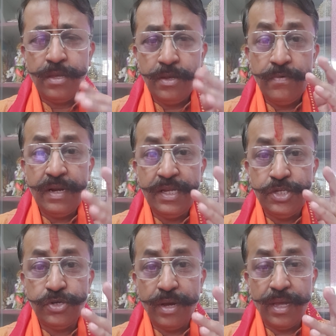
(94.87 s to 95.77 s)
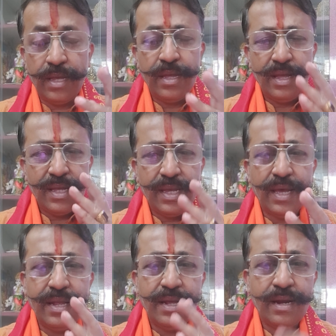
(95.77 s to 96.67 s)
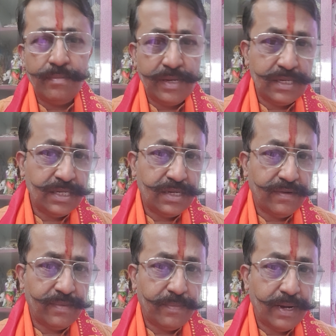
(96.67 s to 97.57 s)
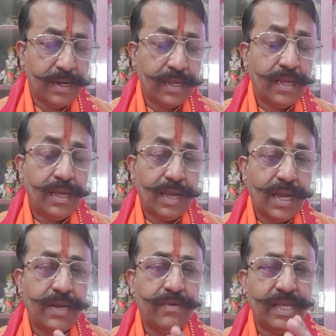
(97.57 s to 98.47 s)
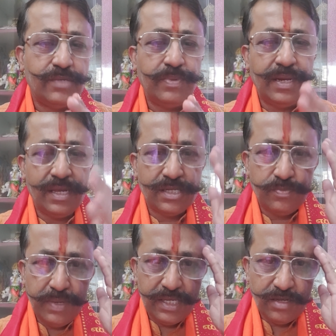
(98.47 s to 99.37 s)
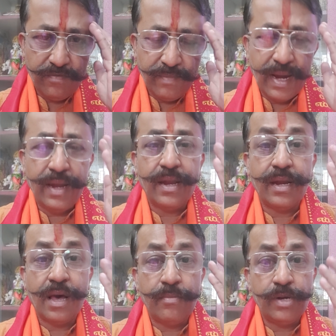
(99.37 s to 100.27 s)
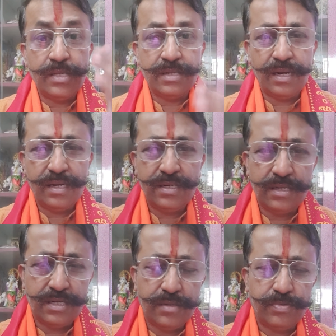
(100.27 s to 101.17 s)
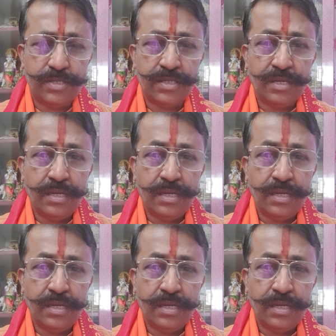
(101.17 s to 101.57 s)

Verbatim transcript: You will enjoy career and business development, and you will experience peace of mind and harmonious relationships.